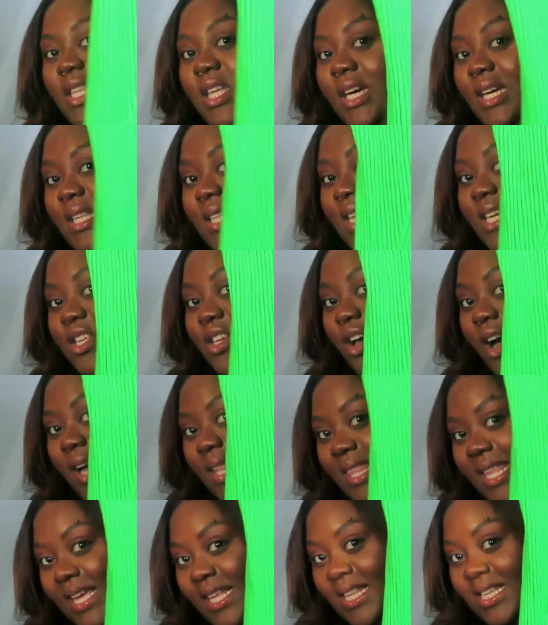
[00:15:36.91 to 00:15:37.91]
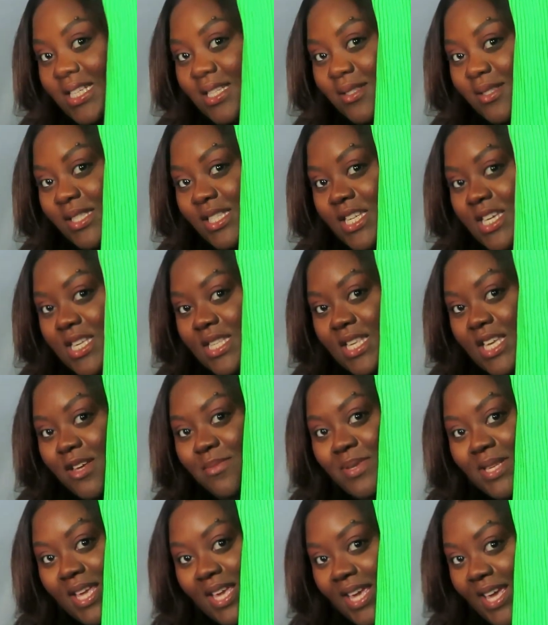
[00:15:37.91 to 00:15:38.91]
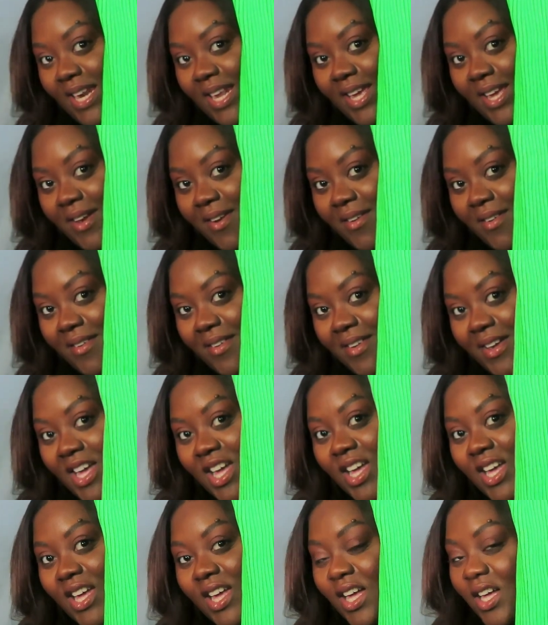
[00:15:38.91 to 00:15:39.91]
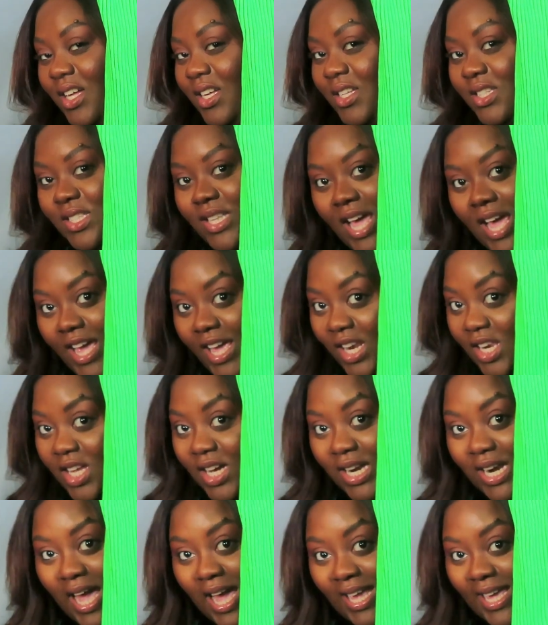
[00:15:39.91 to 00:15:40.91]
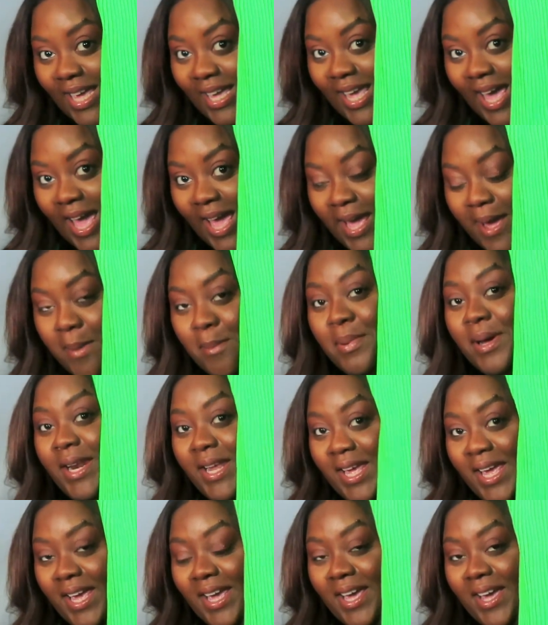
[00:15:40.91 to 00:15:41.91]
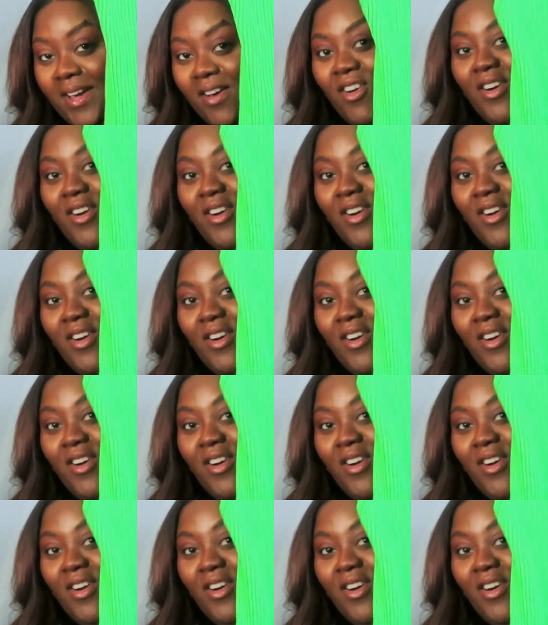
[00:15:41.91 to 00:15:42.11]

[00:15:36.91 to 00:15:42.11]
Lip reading: Look at this. Y'all think these hips can get in here? It look like it can't, but it can.